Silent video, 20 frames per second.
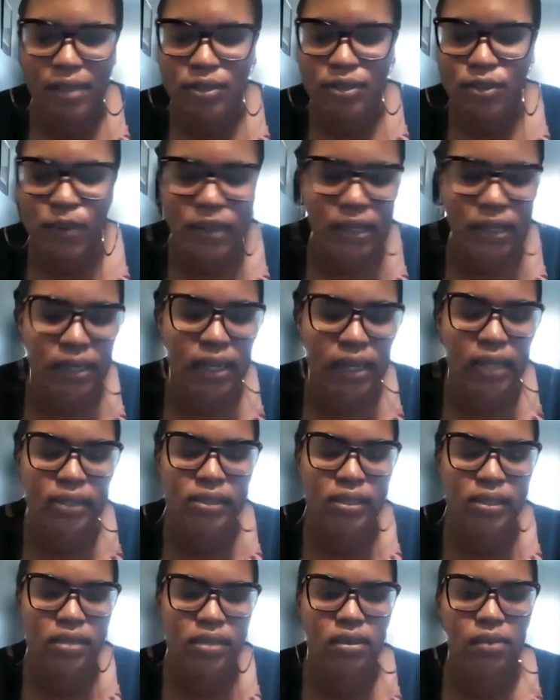
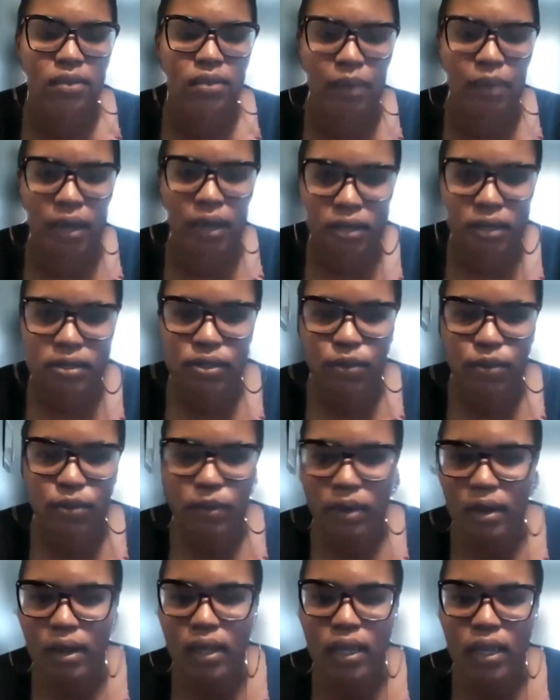2019 compared to
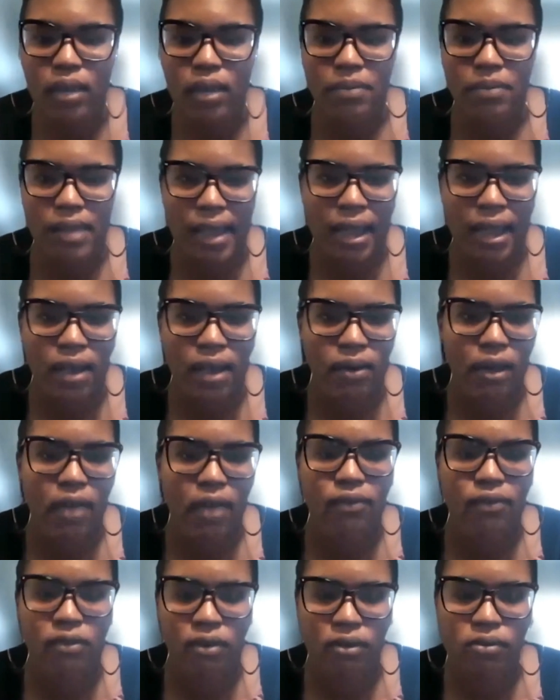where I am now,
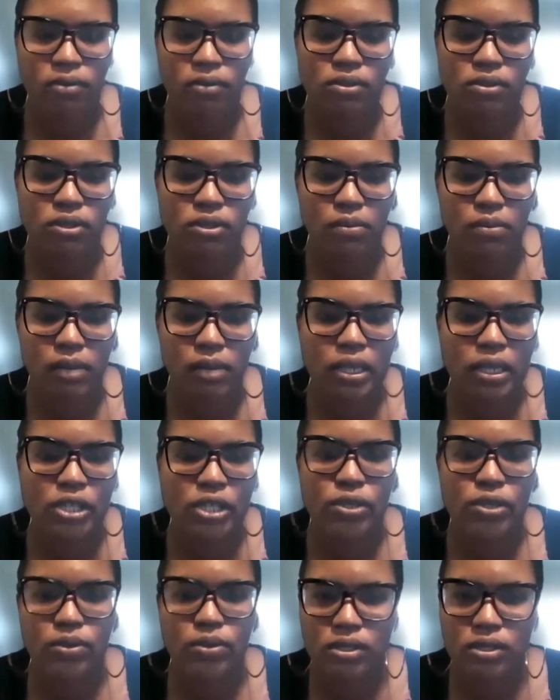I've grown so much.
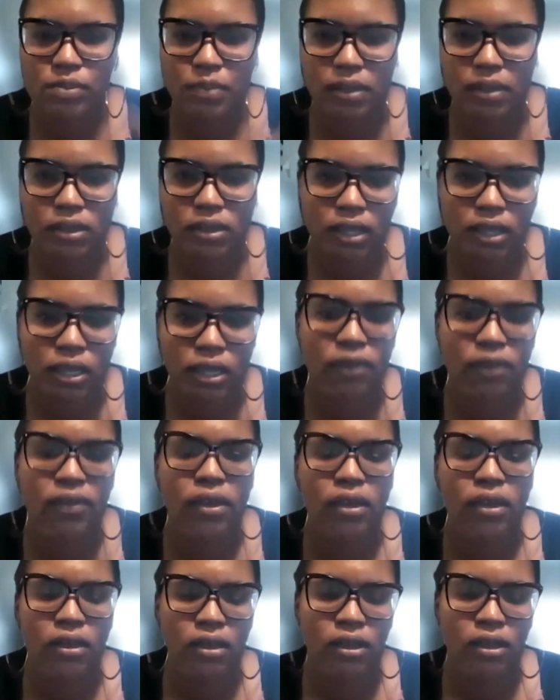So just believe
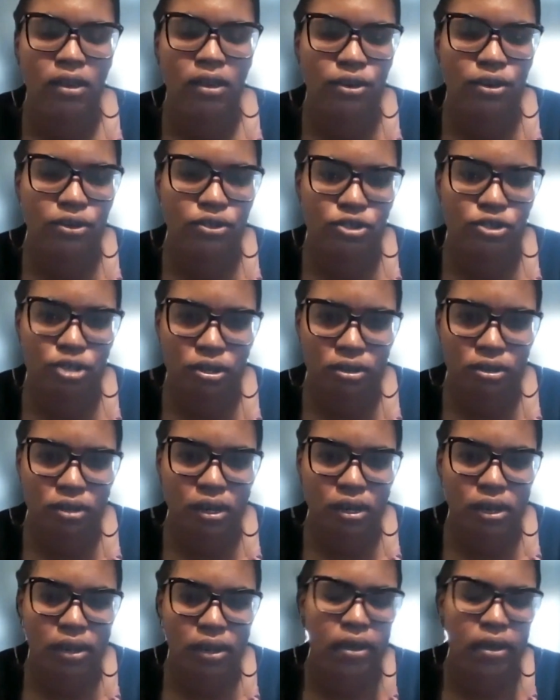in your
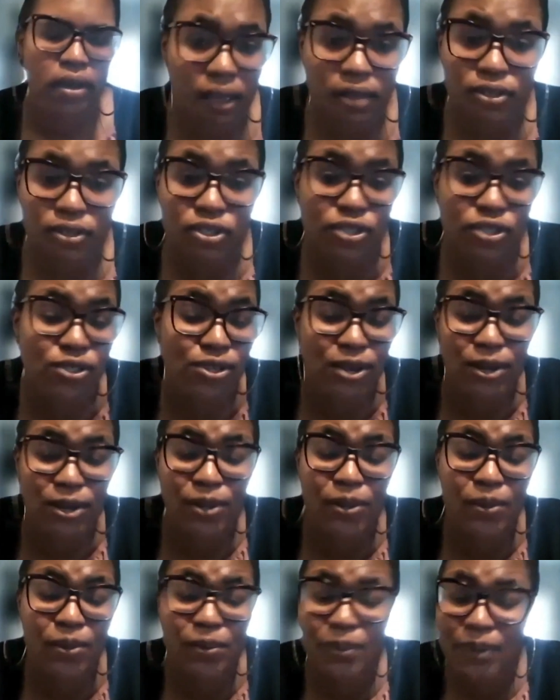journey and just
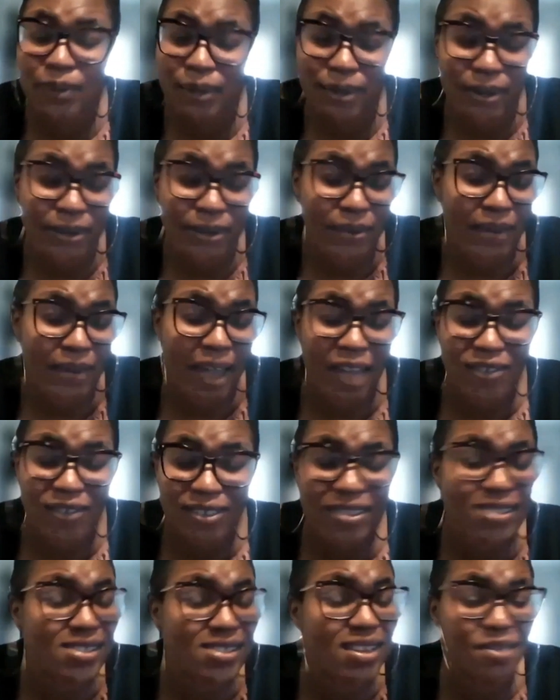know,
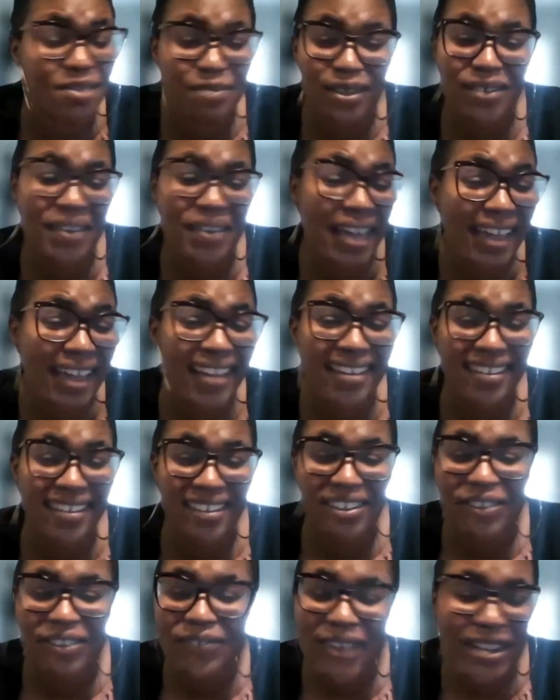everything's going to be okay.
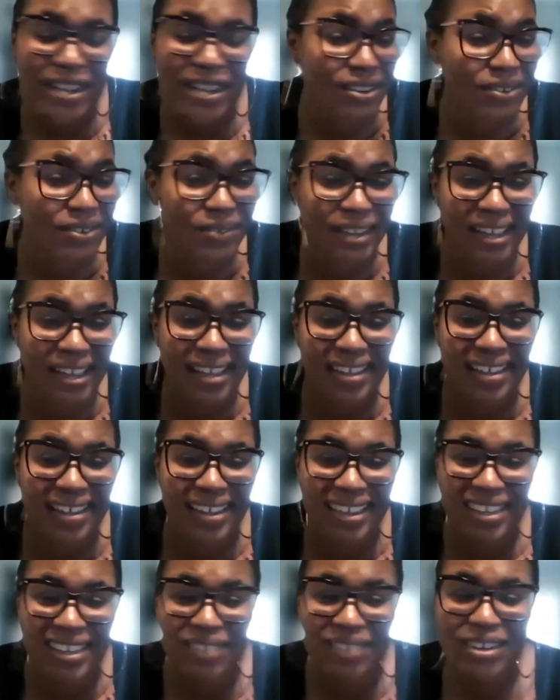You'll find your way.
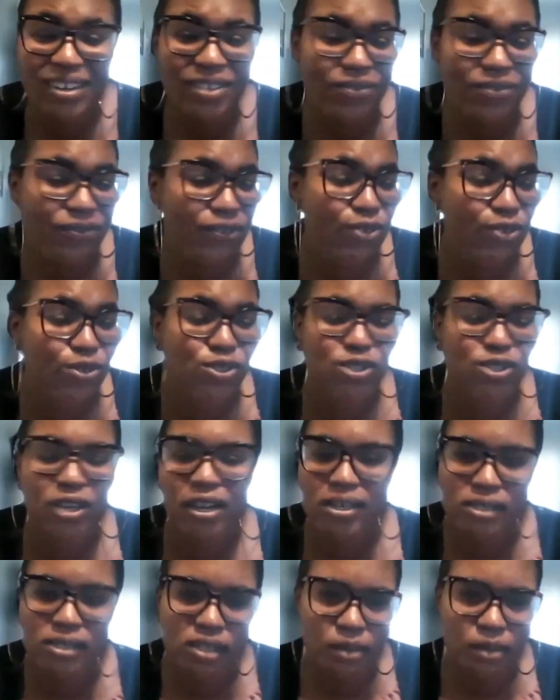Even if you
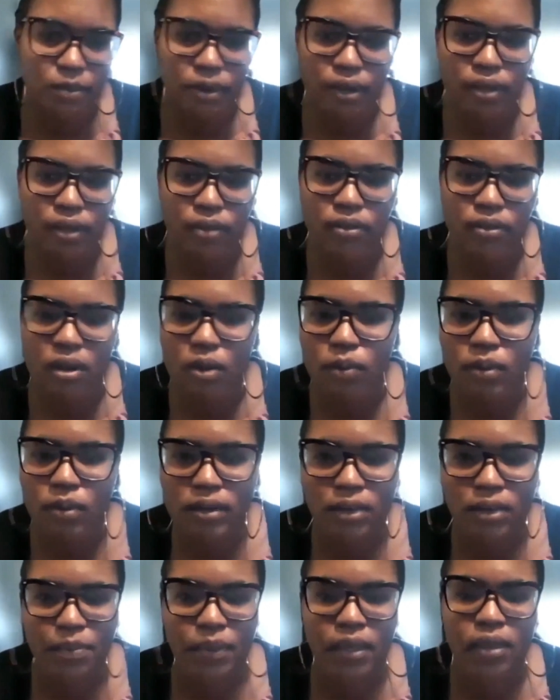start somewhere you don't
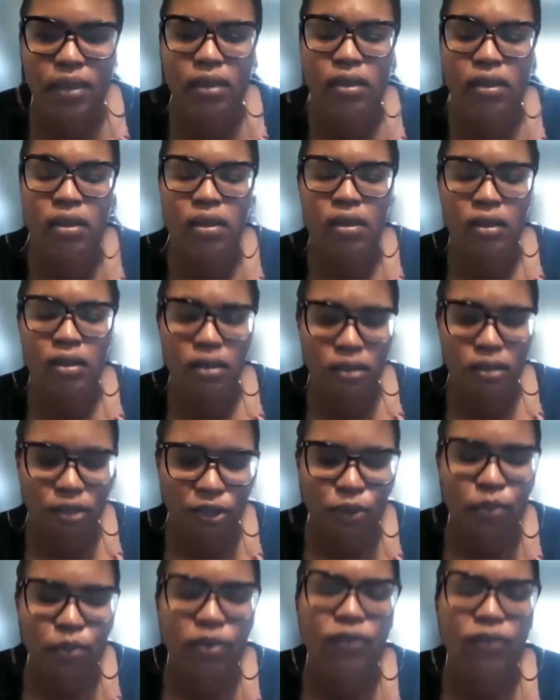want to be,
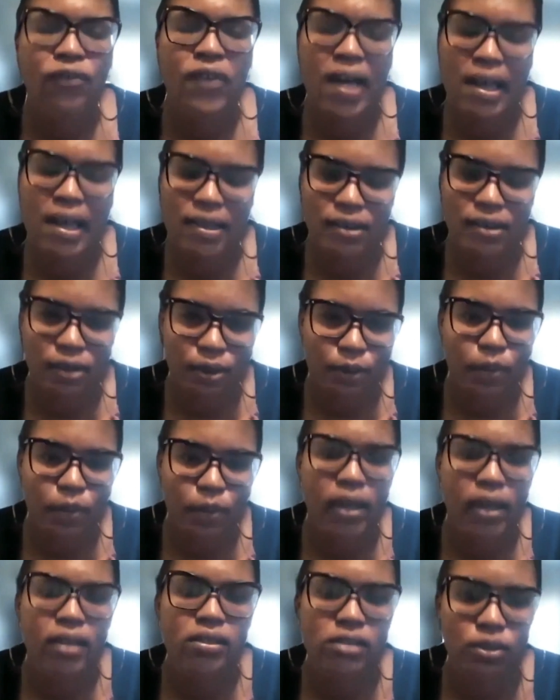you will find your
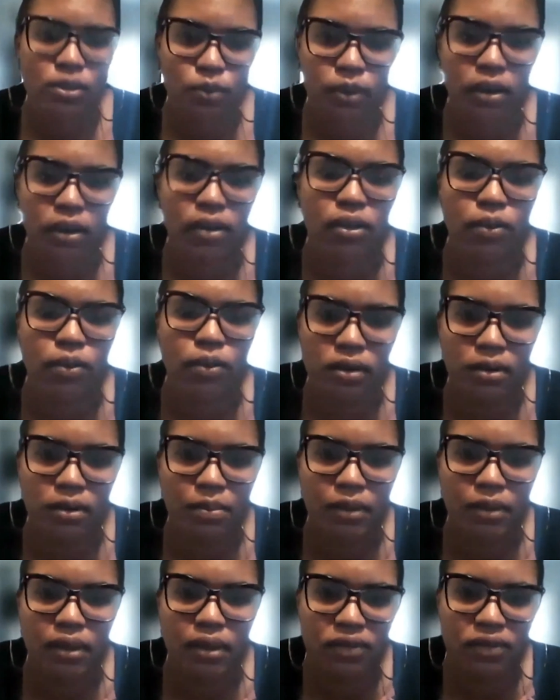way to where you want to
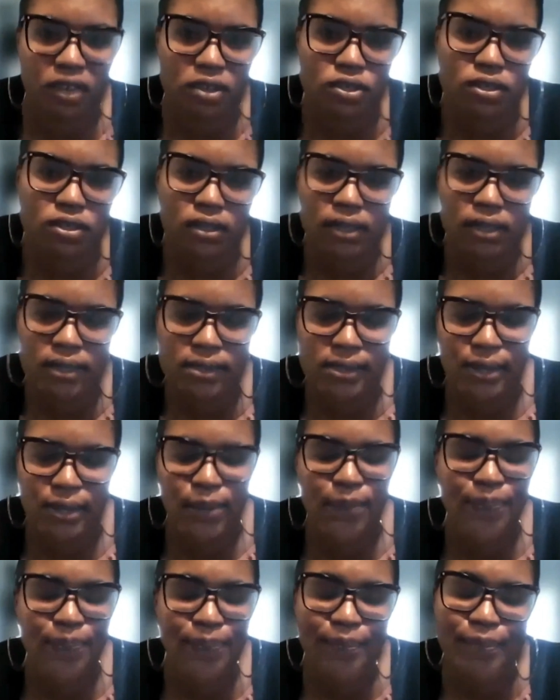be eventually.
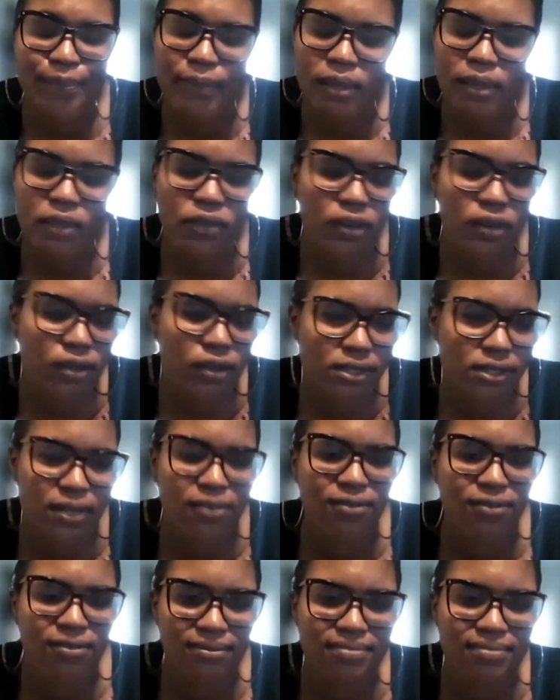So believe in yourself.